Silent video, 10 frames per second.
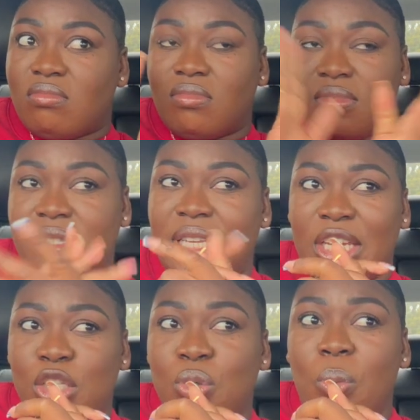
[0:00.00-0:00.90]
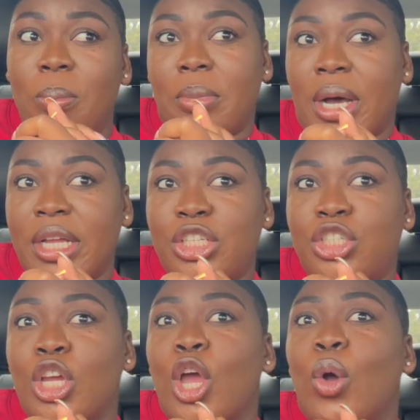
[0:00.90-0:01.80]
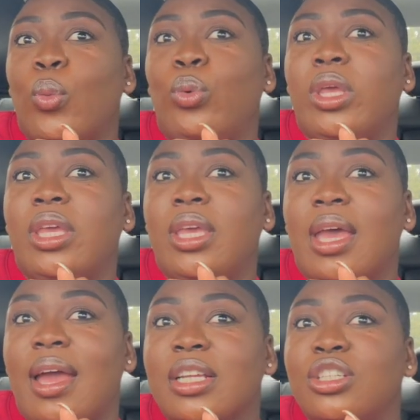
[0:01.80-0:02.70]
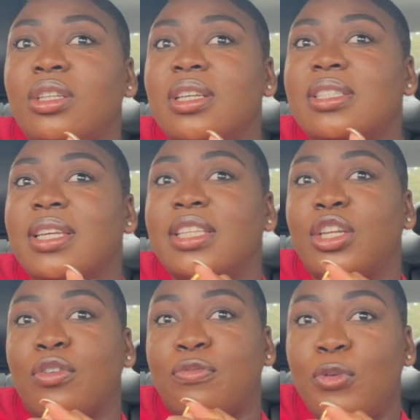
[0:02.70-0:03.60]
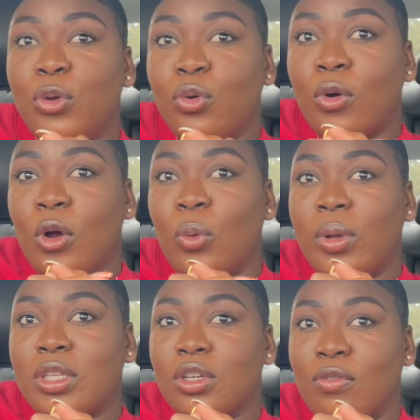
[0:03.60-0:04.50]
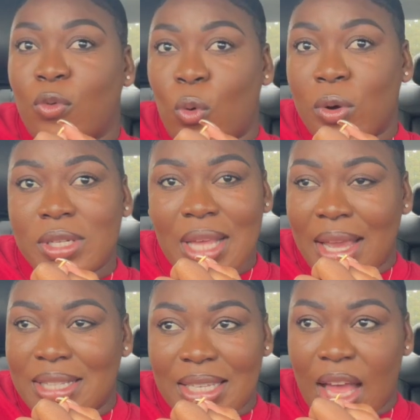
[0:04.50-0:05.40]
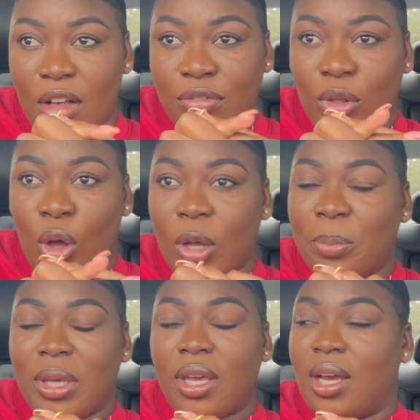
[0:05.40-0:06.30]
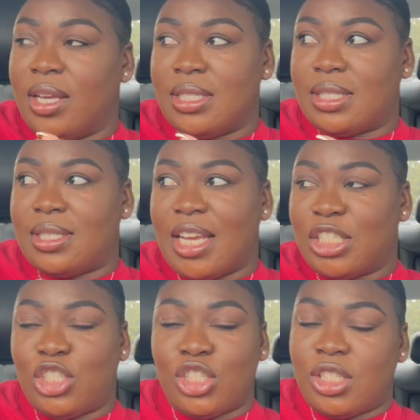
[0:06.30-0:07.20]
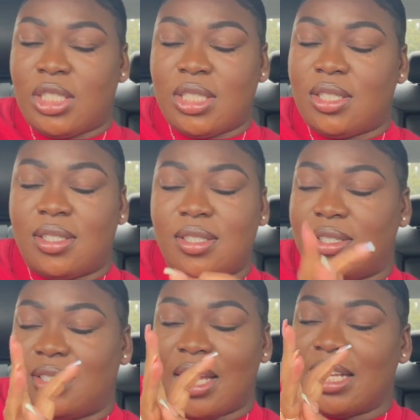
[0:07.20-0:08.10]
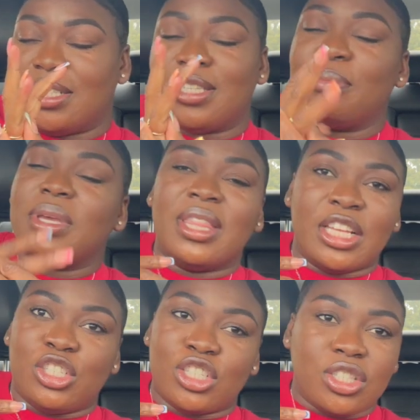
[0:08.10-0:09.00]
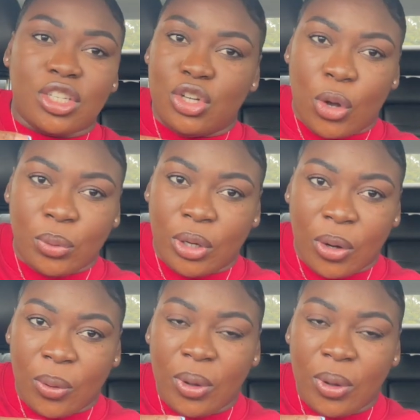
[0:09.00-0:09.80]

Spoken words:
didn't do much. We actually attended a funeral, which of course I did not vlog because that's just a no-no.